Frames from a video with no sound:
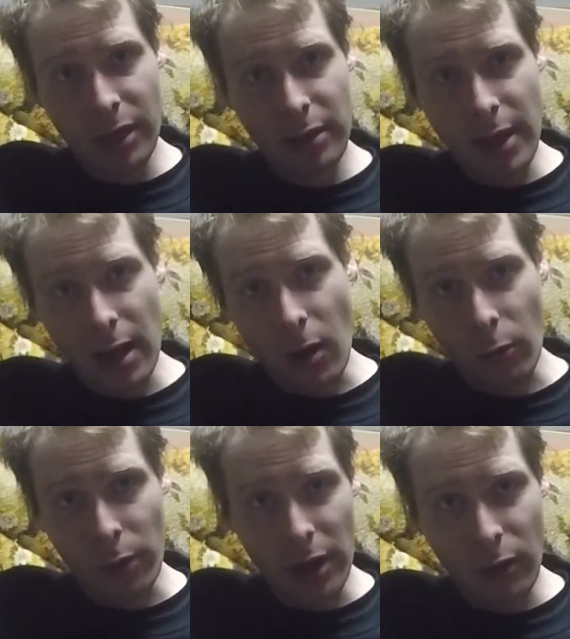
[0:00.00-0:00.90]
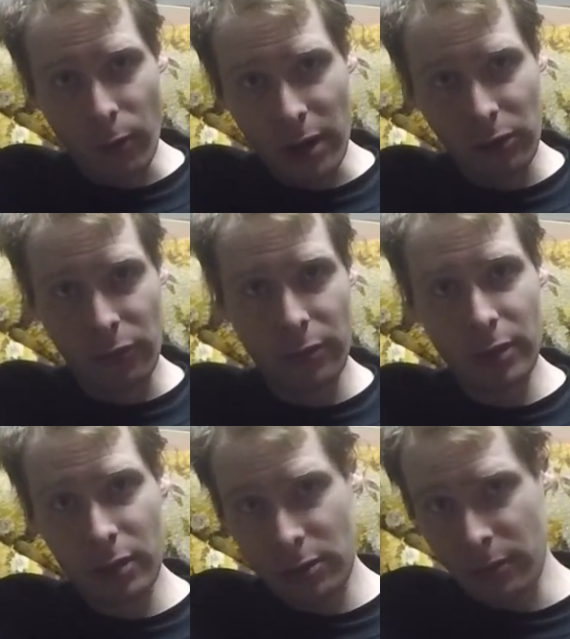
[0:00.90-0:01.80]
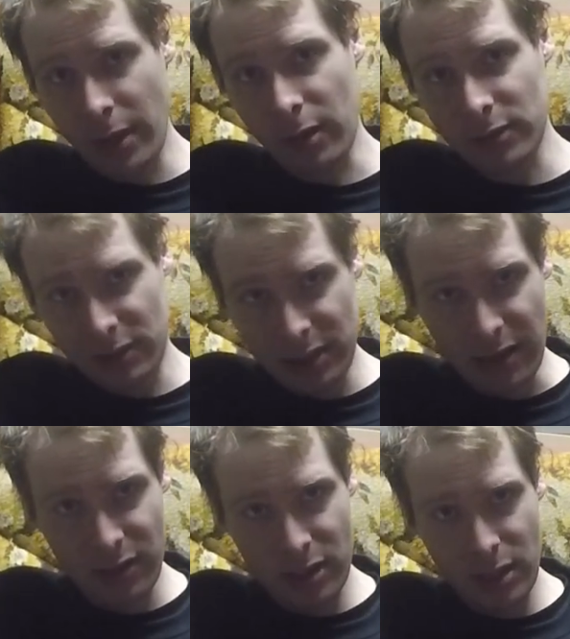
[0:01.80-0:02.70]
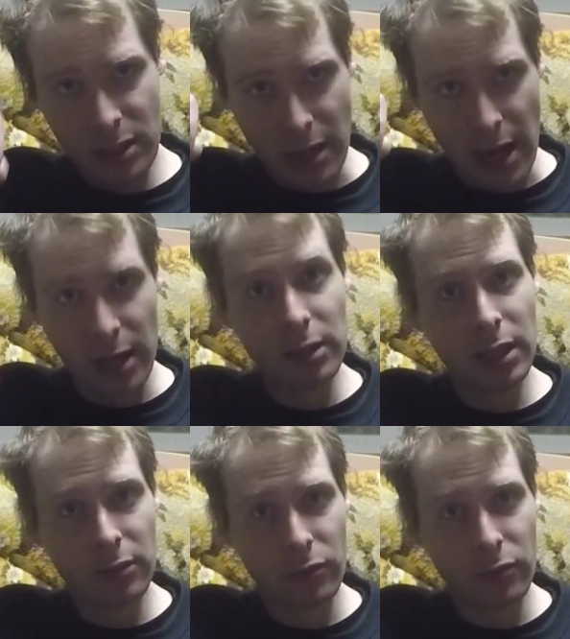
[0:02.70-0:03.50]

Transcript: that already went through the 2017-18